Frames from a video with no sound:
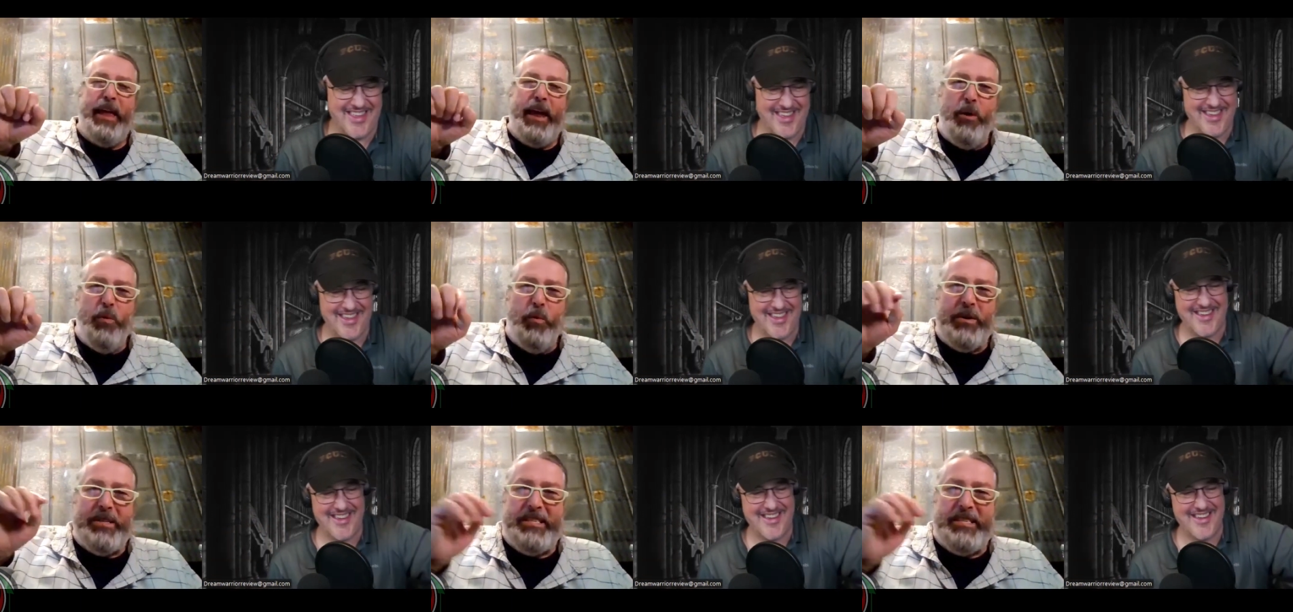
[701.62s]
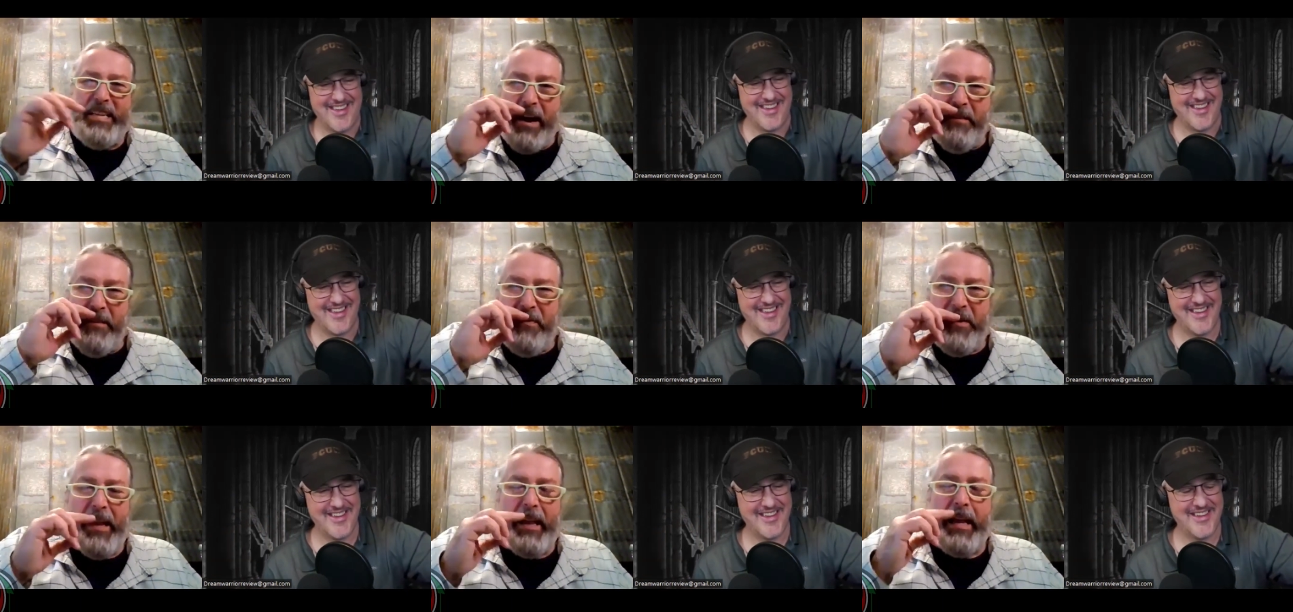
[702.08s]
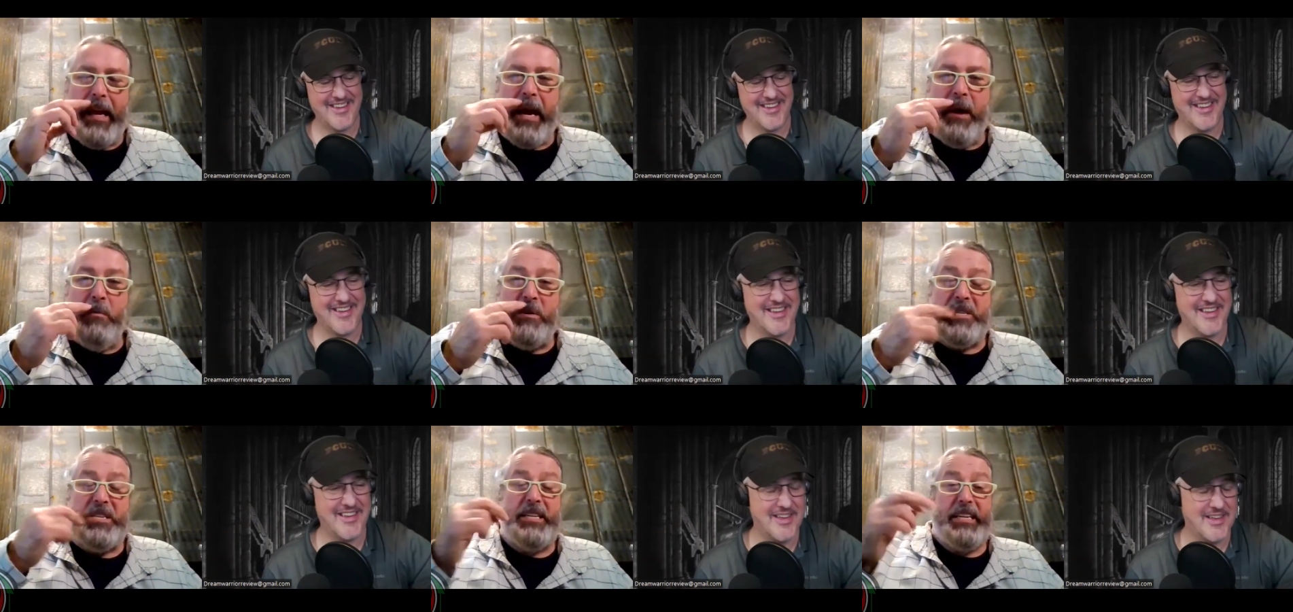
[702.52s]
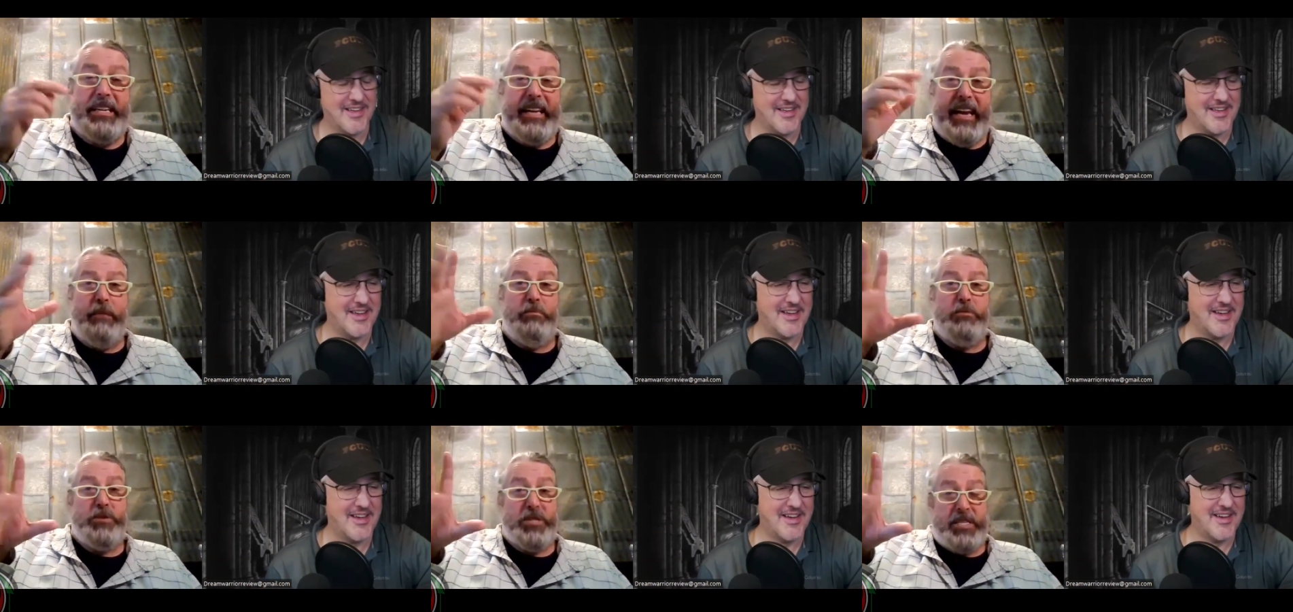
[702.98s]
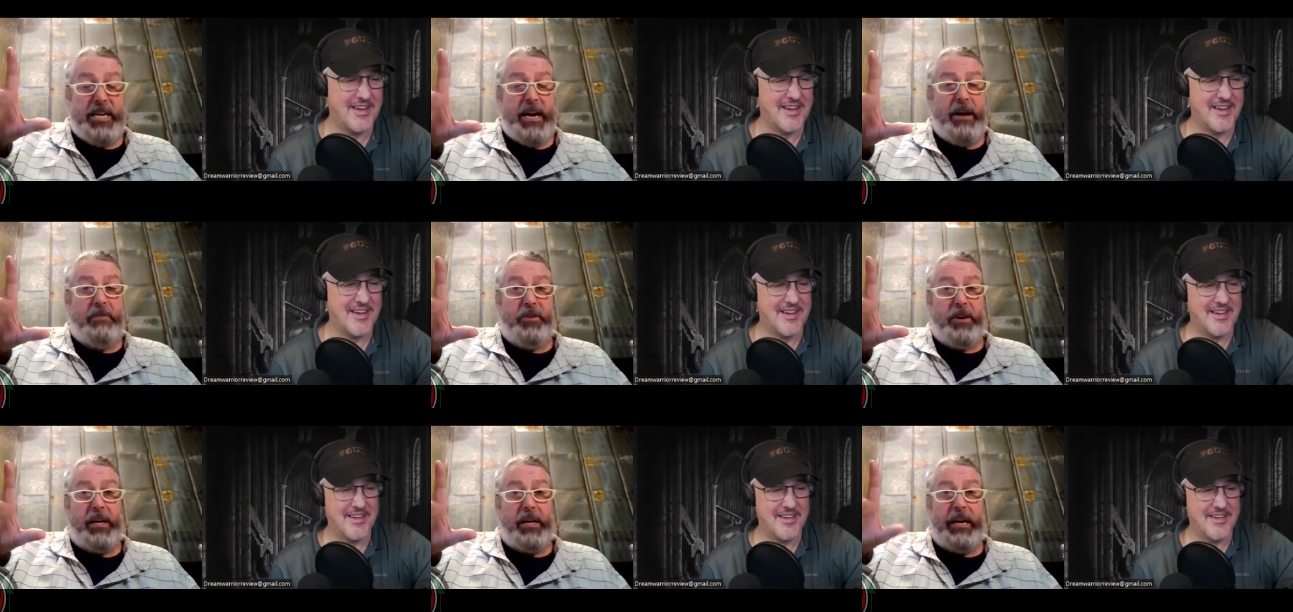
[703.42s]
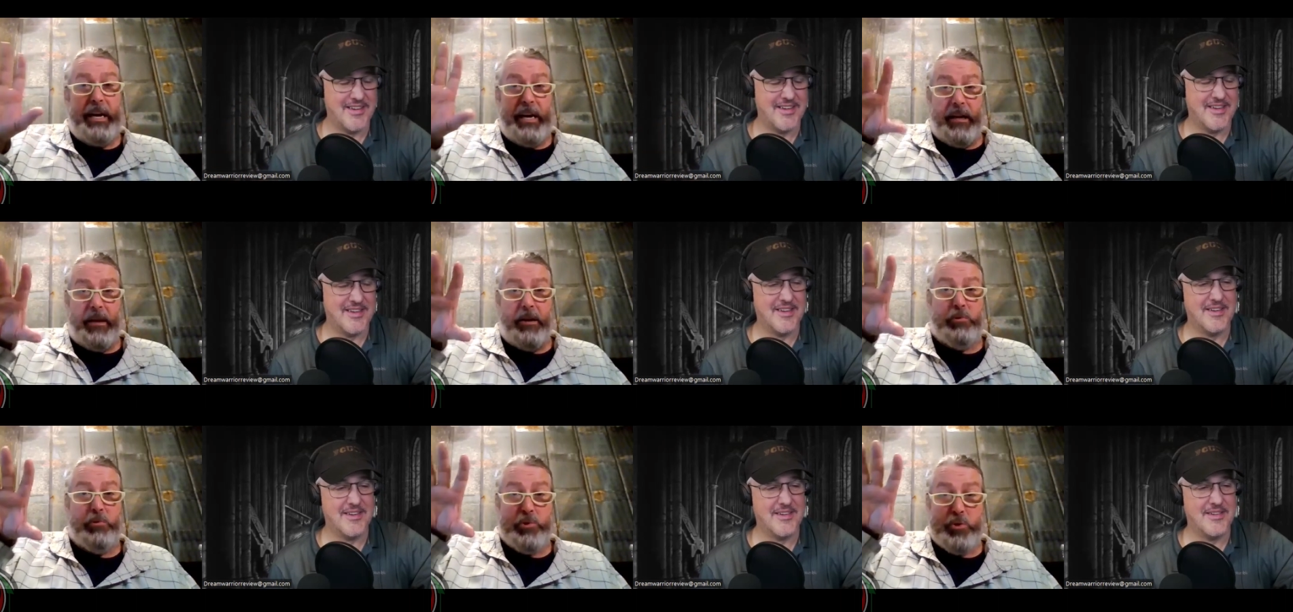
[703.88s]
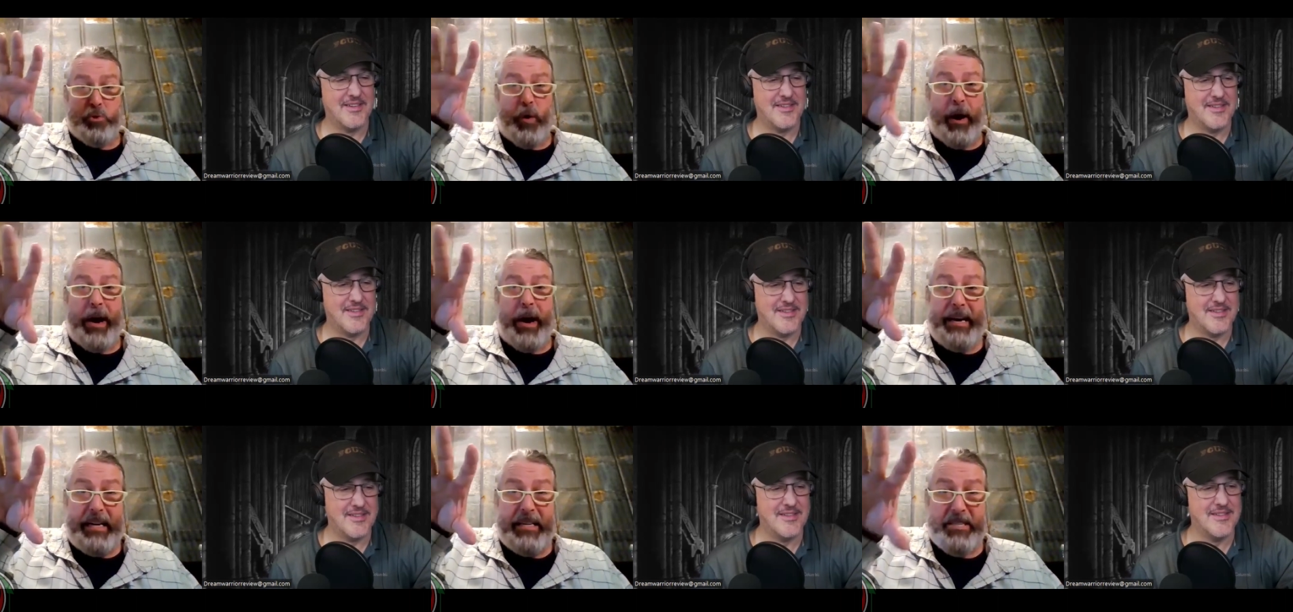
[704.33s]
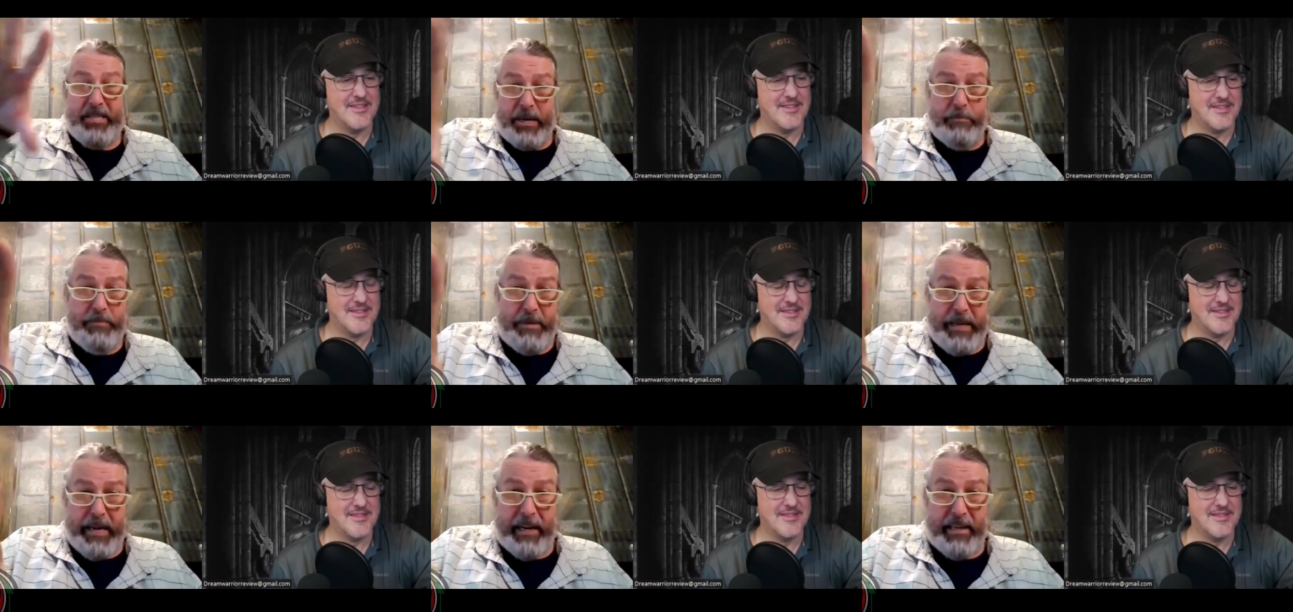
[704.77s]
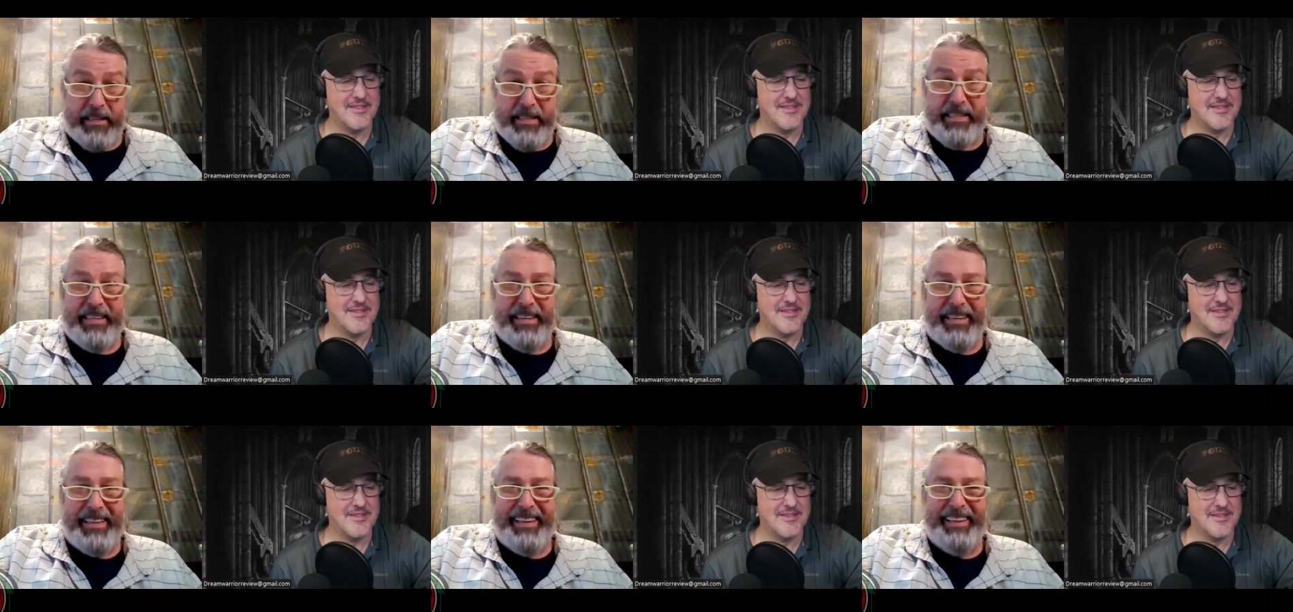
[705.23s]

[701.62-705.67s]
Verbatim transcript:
Speaker 1: it was definitely it was it was definitely Hitler was writing subtext.